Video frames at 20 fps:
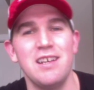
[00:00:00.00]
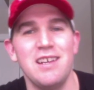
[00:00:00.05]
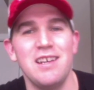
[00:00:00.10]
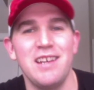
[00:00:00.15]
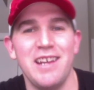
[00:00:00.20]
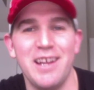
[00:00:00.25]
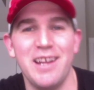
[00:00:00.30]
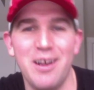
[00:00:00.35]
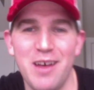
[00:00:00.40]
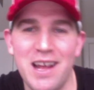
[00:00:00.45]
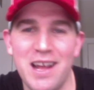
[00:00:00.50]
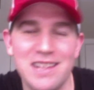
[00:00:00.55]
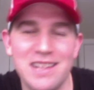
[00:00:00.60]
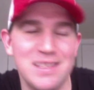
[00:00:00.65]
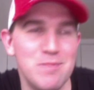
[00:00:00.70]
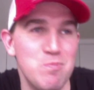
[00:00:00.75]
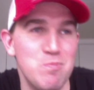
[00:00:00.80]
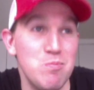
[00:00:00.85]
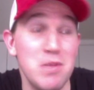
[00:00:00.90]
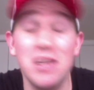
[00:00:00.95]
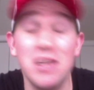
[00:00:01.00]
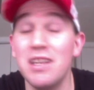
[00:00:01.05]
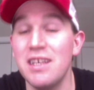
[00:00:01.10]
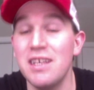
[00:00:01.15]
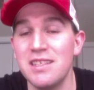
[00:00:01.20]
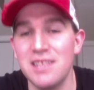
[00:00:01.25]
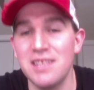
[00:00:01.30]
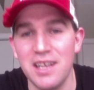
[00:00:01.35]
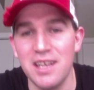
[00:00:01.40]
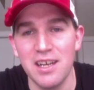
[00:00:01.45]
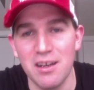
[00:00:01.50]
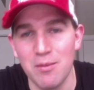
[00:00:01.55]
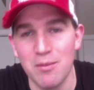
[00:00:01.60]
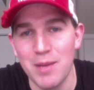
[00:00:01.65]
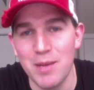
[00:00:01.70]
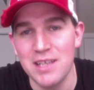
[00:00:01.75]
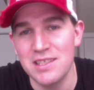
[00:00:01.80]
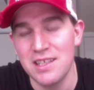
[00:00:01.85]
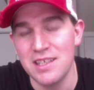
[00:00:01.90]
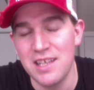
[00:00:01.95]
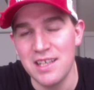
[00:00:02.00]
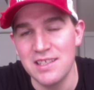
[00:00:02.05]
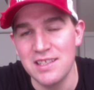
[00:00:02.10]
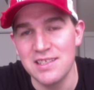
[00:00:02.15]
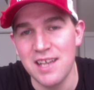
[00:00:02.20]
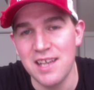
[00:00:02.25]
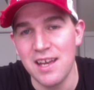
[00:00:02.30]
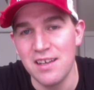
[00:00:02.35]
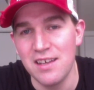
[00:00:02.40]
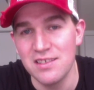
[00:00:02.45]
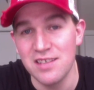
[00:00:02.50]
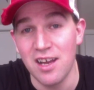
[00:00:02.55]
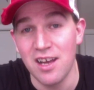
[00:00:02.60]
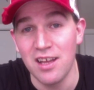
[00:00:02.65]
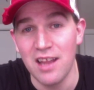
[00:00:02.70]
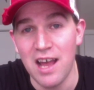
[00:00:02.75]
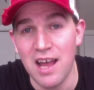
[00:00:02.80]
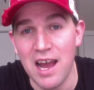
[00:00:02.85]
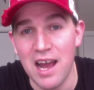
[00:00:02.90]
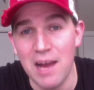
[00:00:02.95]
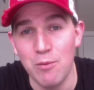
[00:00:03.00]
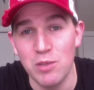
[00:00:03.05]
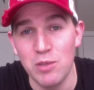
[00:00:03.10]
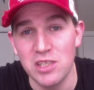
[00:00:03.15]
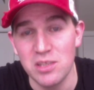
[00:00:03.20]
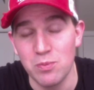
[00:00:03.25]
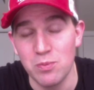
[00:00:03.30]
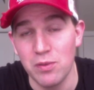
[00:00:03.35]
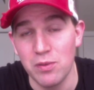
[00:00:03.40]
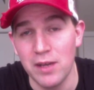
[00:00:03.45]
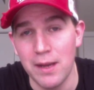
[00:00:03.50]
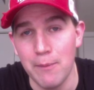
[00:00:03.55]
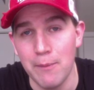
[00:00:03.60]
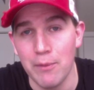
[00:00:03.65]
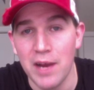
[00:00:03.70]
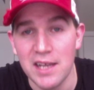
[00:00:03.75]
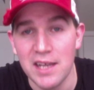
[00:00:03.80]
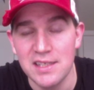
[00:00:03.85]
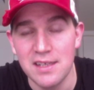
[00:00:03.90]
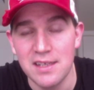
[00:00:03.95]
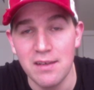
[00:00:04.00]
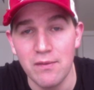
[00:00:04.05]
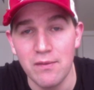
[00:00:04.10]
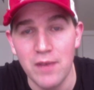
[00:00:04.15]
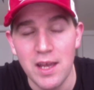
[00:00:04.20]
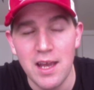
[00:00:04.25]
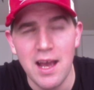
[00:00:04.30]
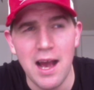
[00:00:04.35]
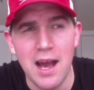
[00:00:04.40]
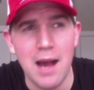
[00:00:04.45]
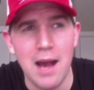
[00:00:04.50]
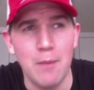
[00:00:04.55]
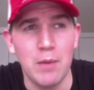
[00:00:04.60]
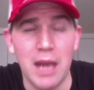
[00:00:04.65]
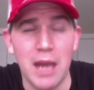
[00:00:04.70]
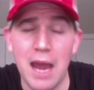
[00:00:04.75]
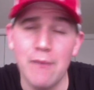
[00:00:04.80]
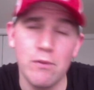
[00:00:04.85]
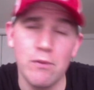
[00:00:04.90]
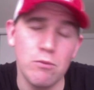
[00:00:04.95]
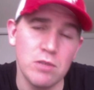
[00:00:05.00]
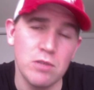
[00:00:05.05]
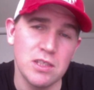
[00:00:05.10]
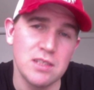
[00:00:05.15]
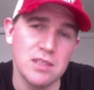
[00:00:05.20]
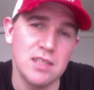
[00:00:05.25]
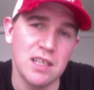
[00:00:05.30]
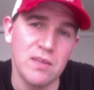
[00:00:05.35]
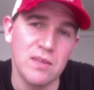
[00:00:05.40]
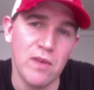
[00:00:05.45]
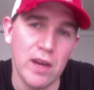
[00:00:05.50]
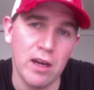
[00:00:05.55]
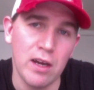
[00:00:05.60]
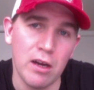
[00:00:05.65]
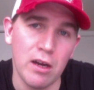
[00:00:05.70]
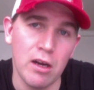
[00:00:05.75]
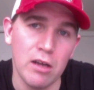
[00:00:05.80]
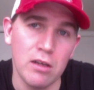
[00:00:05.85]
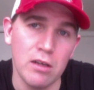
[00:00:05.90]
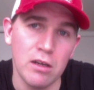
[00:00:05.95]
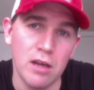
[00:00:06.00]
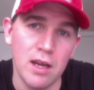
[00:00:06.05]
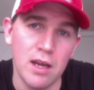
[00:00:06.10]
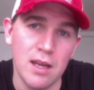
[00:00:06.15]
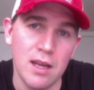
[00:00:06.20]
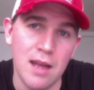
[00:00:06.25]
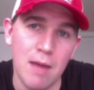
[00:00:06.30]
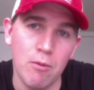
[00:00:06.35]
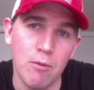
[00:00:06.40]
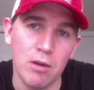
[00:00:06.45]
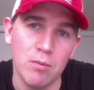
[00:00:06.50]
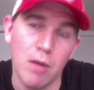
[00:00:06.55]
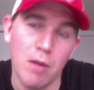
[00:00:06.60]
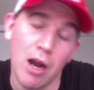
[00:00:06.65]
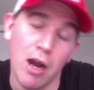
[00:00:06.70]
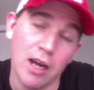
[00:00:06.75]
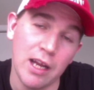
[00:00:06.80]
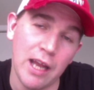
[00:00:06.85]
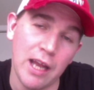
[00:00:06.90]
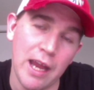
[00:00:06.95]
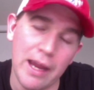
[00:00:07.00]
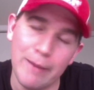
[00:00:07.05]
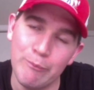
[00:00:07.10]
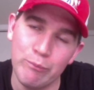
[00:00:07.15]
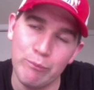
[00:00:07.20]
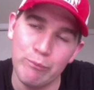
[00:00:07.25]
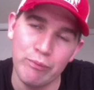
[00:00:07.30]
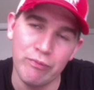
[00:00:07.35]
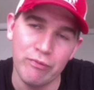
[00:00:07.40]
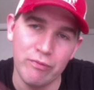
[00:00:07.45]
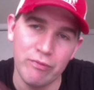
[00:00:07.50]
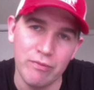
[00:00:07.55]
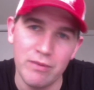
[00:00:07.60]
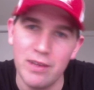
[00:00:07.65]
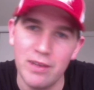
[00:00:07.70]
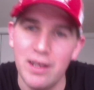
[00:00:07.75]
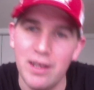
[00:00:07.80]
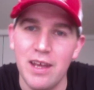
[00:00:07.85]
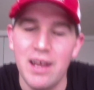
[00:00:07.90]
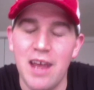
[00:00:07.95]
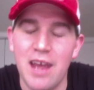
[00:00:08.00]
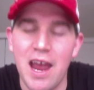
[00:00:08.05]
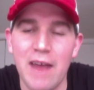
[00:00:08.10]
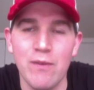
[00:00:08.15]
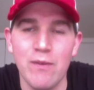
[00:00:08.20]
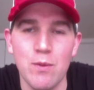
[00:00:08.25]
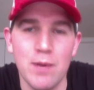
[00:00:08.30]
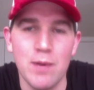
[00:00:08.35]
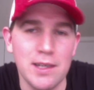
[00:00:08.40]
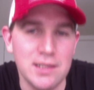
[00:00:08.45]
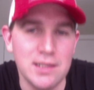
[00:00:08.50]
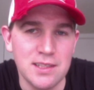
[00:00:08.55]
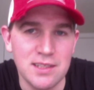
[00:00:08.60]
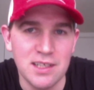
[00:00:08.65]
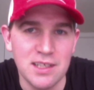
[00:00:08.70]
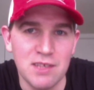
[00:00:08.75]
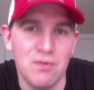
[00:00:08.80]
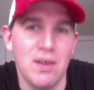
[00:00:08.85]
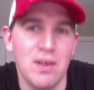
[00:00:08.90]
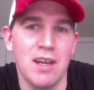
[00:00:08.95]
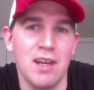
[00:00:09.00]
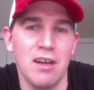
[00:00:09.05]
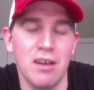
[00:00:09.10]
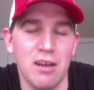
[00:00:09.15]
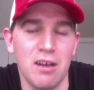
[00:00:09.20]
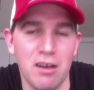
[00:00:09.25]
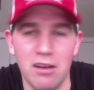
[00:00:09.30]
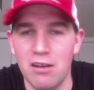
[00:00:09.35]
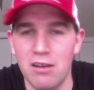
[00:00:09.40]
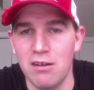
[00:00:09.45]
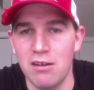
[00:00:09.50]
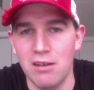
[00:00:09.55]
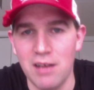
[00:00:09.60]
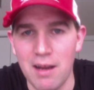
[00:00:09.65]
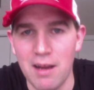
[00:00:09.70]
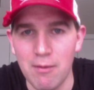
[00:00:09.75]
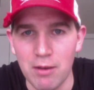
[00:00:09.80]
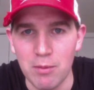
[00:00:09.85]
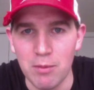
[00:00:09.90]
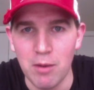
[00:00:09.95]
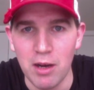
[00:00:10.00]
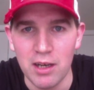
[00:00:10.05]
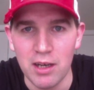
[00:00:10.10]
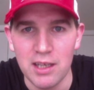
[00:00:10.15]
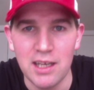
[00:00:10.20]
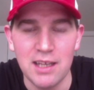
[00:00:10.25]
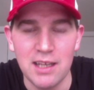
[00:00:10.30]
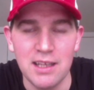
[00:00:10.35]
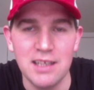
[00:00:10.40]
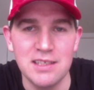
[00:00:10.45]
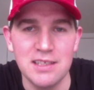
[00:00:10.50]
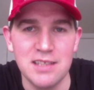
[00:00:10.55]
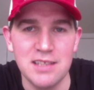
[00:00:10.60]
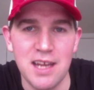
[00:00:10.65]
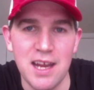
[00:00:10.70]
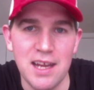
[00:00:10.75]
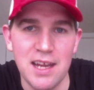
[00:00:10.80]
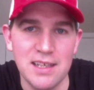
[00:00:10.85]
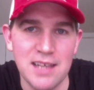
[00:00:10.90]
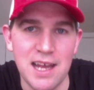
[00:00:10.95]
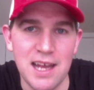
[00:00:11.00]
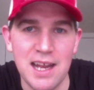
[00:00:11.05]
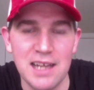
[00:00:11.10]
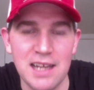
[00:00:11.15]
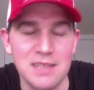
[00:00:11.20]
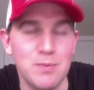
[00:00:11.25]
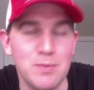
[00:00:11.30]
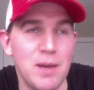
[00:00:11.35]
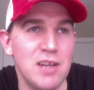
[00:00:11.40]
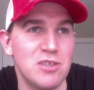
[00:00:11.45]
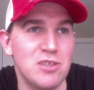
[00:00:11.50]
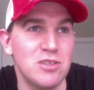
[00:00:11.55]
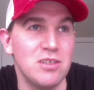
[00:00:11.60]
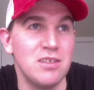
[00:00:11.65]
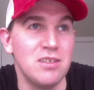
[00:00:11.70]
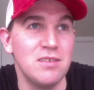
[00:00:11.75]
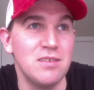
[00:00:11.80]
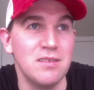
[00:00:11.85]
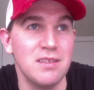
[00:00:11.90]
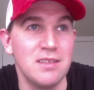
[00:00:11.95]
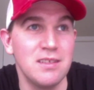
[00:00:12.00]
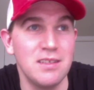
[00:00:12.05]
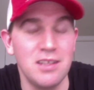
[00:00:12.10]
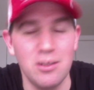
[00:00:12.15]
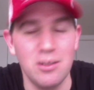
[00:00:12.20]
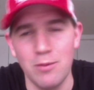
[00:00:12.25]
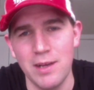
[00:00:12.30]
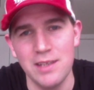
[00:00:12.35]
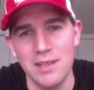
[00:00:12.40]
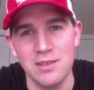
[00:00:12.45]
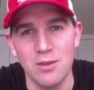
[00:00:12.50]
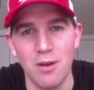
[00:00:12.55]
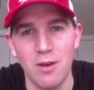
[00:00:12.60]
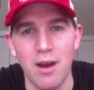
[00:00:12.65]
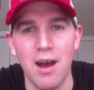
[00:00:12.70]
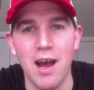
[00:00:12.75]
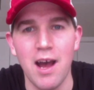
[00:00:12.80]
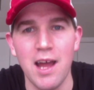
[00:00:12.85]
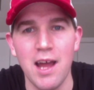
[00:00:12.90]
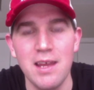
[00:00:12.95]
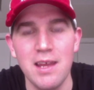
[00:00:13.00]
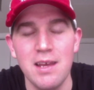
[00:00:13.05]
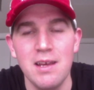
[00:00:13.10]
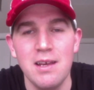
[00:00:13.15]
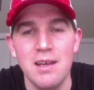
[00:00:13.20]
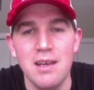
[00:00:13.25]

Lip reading: you know, that's millions a year basically in sales online, which is pretty impressive. Kevin was a six-figure earner in network marketing. Everybody's a six-figure earner in network marketing these days. That ain't special. You ain't so hot.